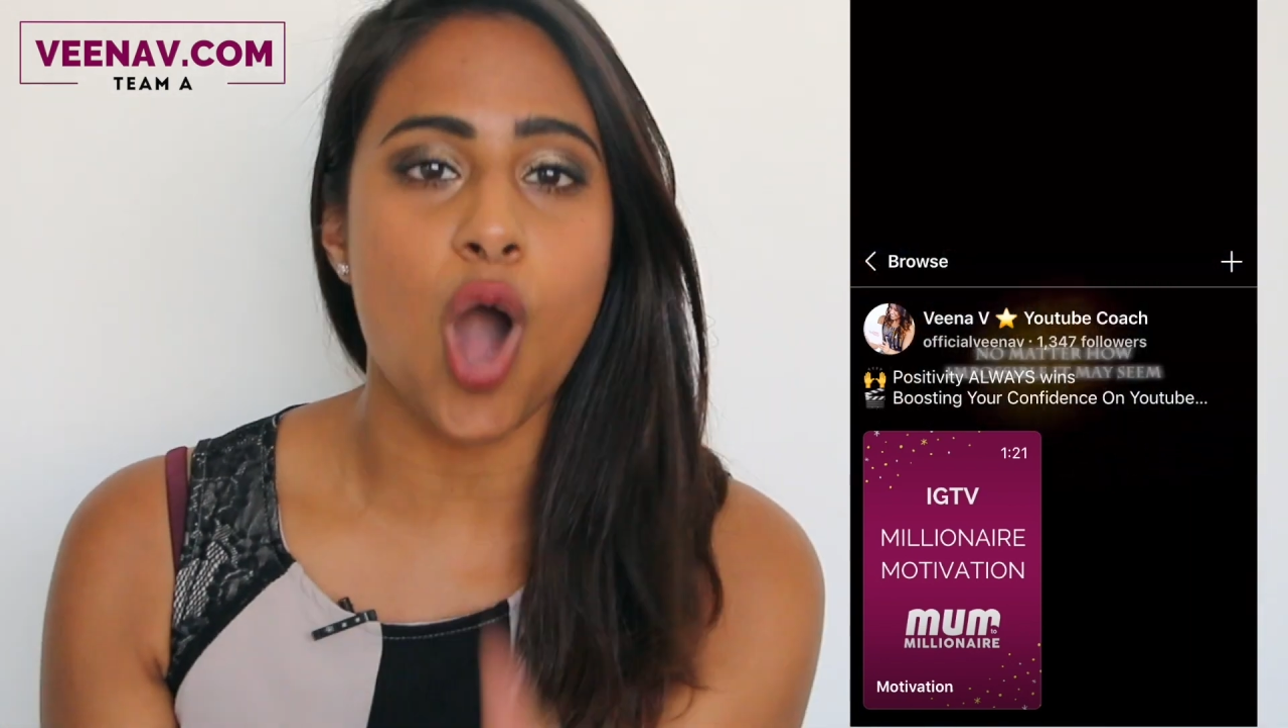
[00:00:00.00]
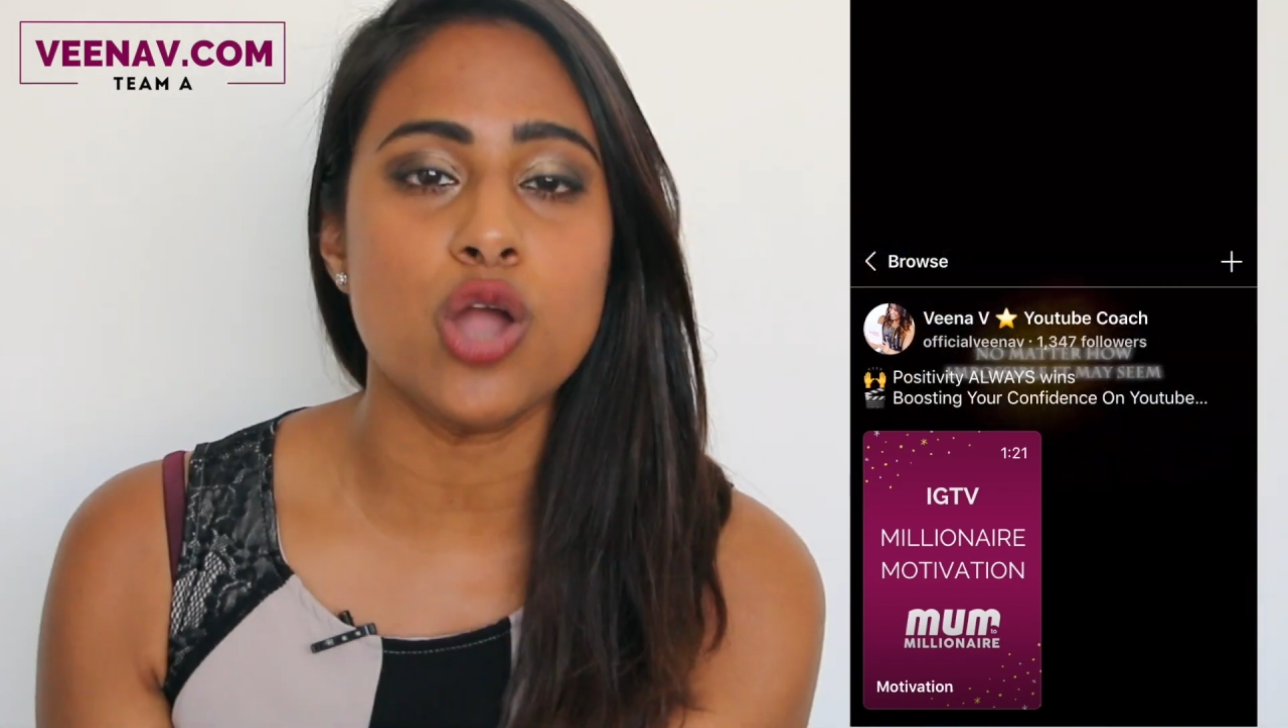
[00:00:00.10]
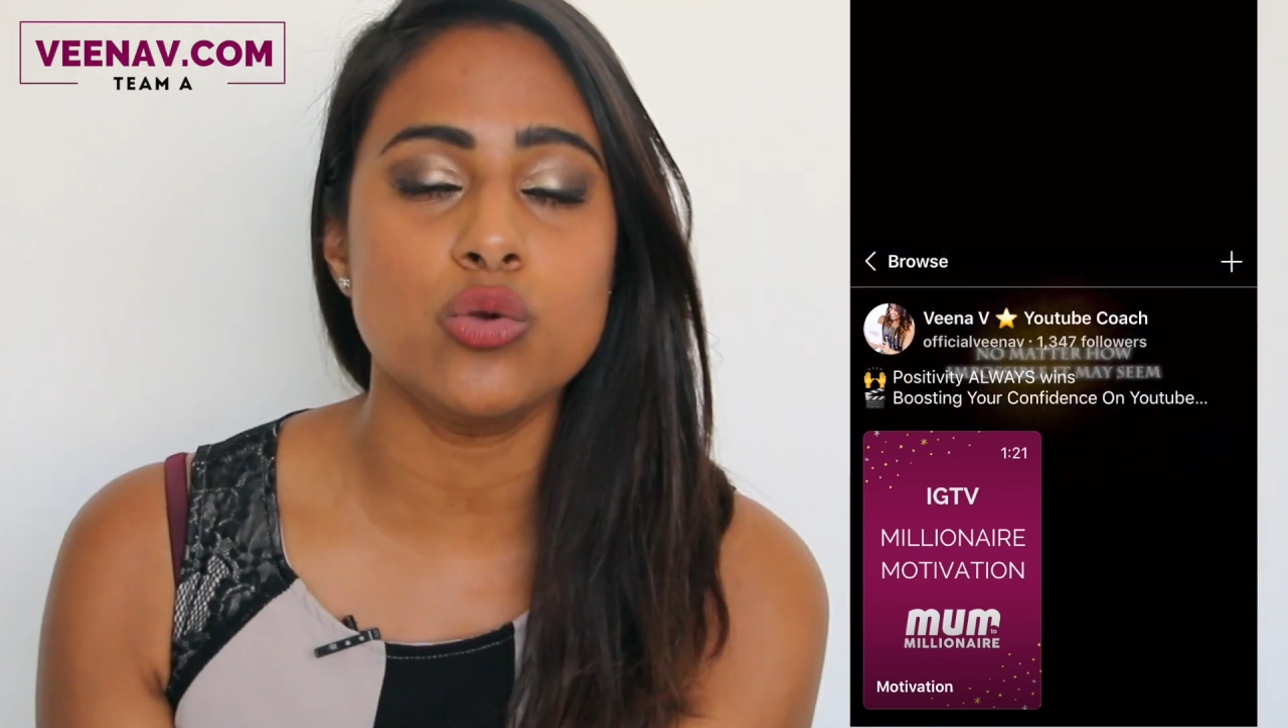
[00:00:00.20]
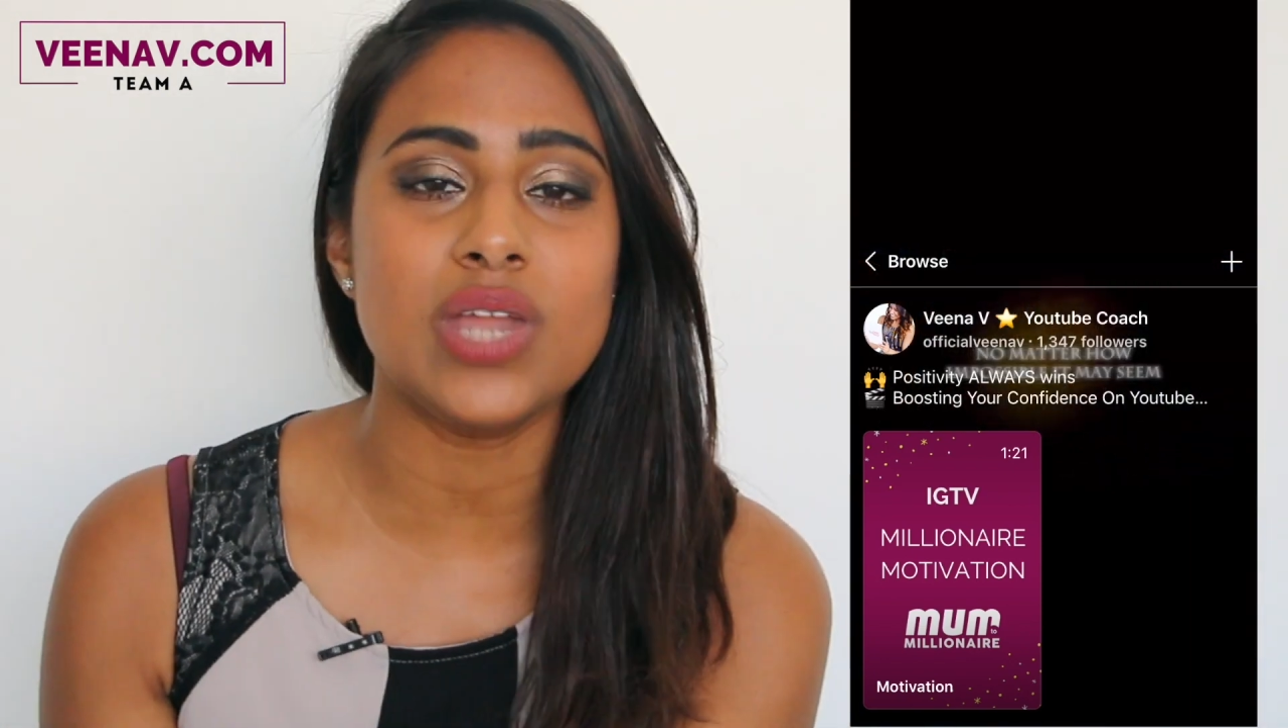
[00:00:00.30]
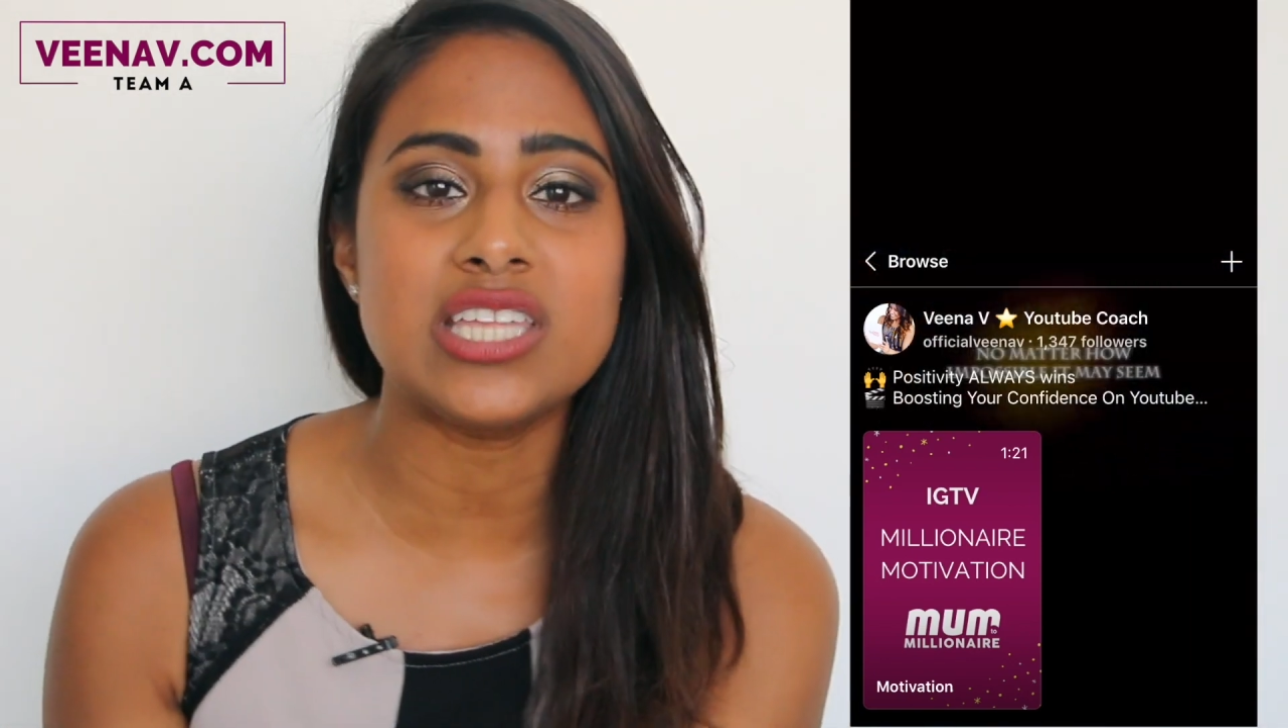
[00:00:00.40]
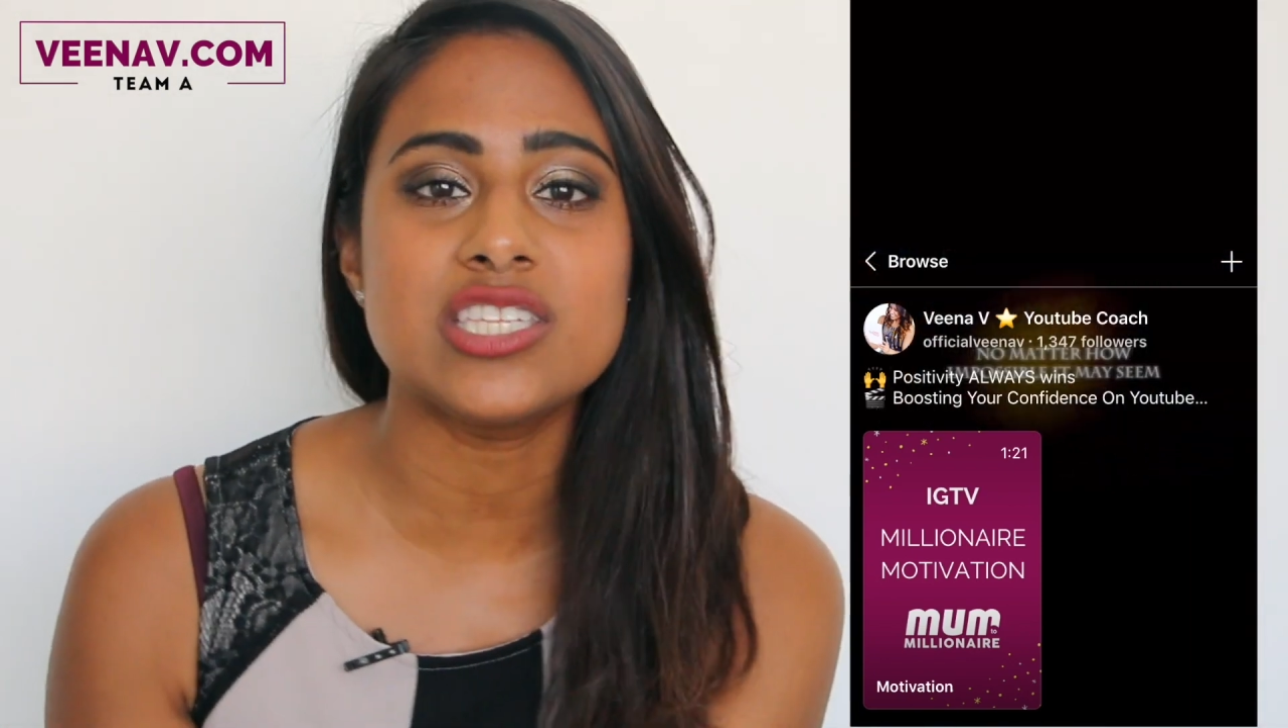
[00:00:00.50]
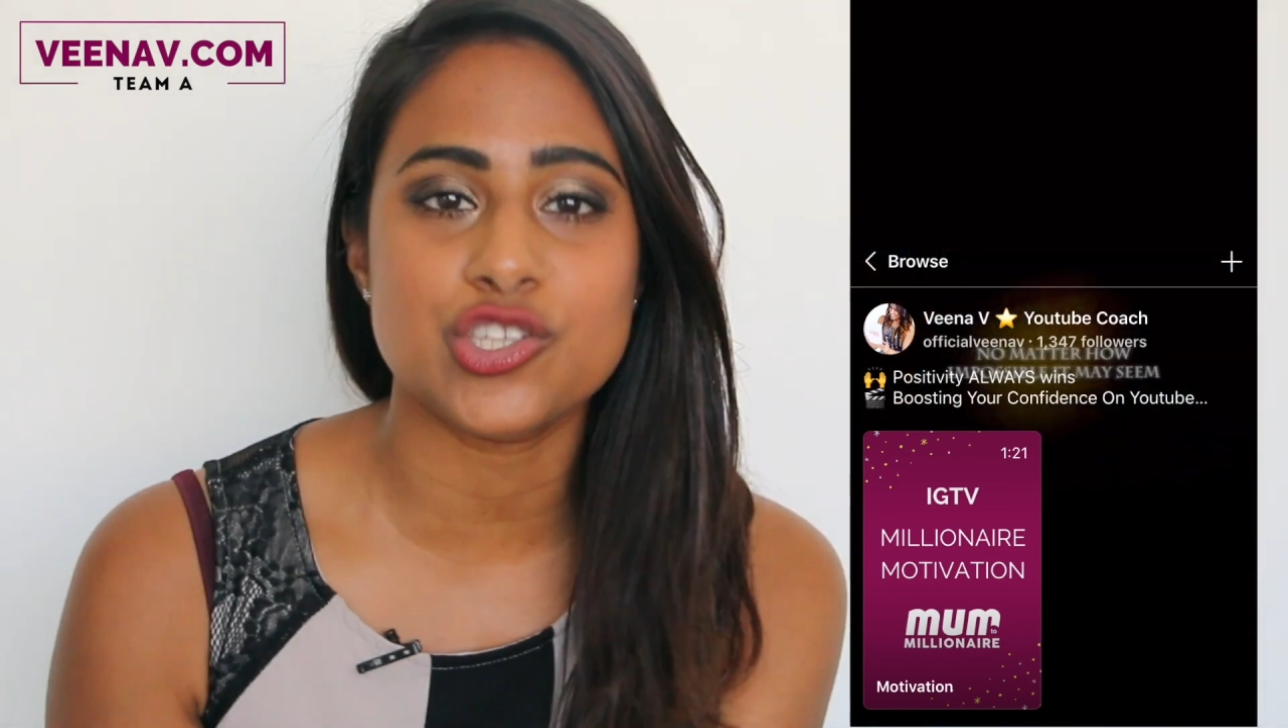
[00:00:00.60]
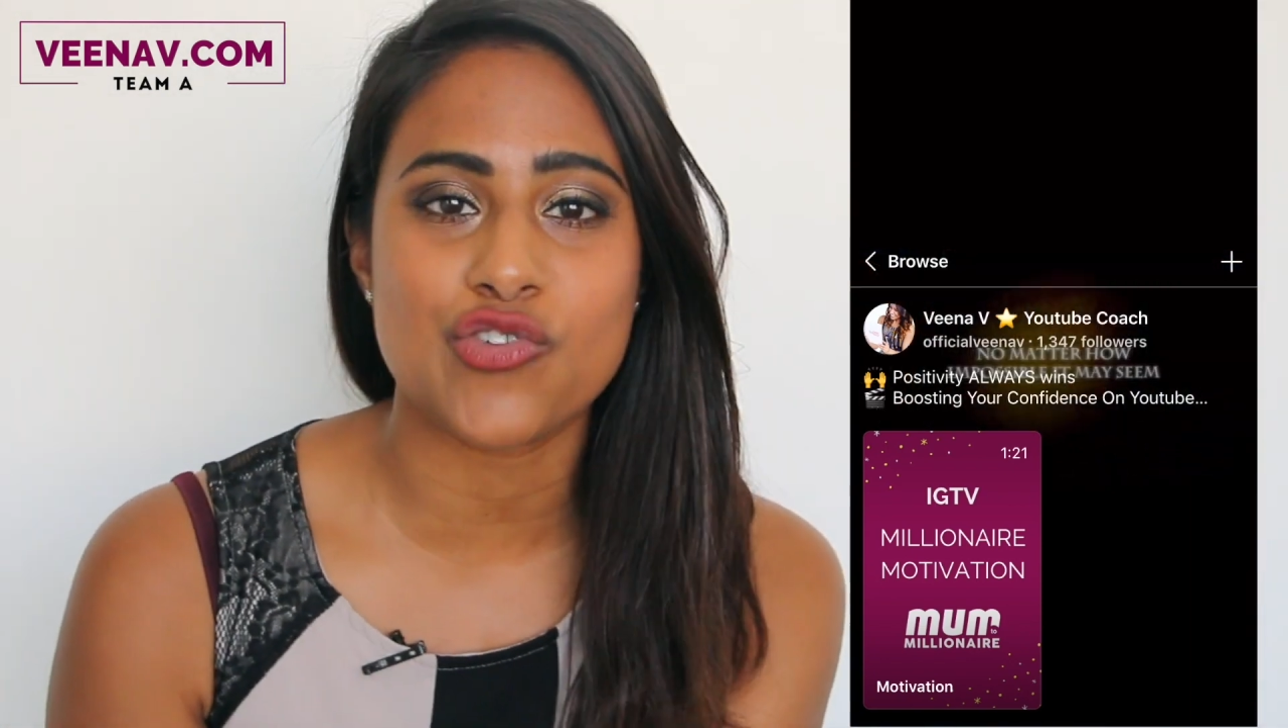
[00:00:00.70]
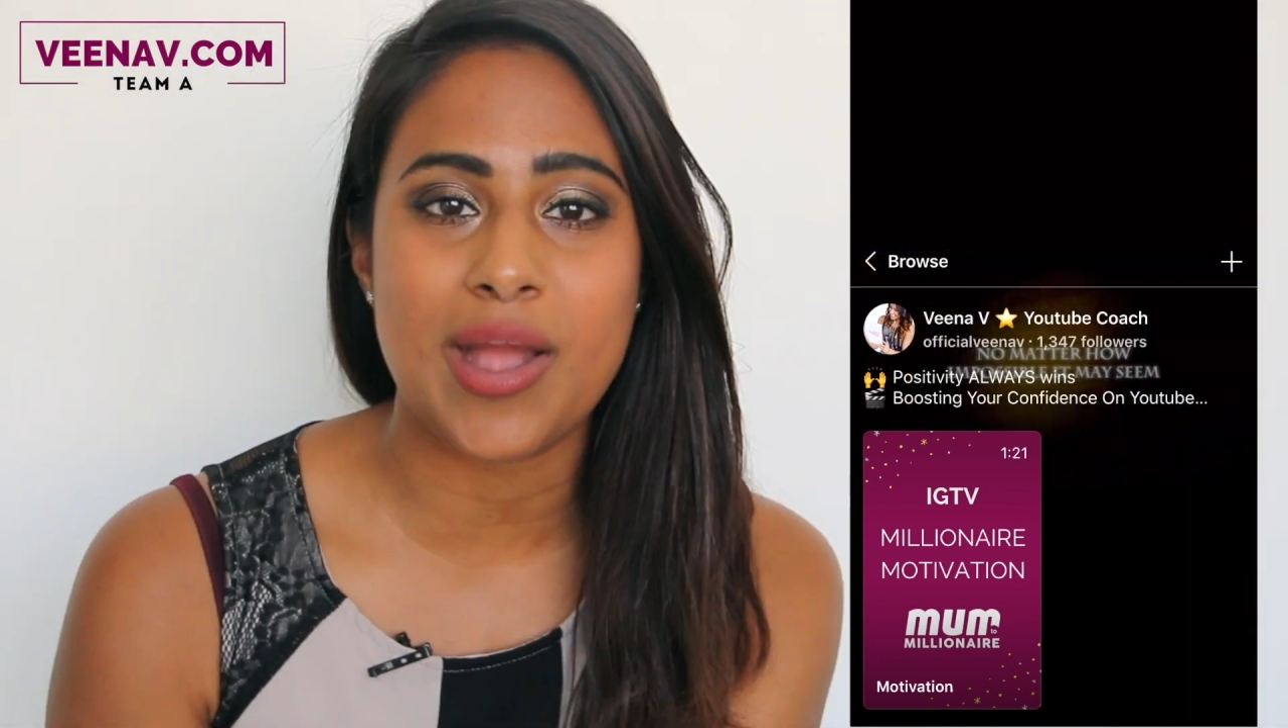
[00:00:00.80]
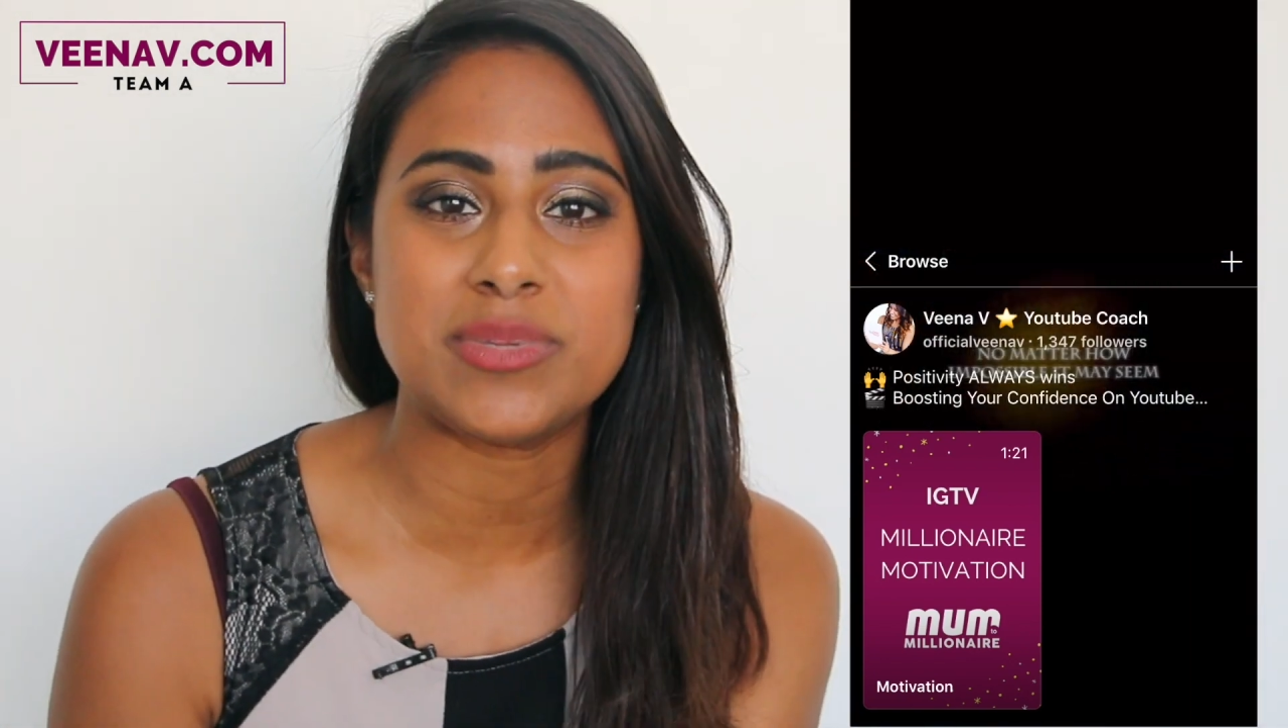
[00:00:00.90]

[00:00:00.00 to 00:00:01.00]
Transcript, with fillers: own Instagram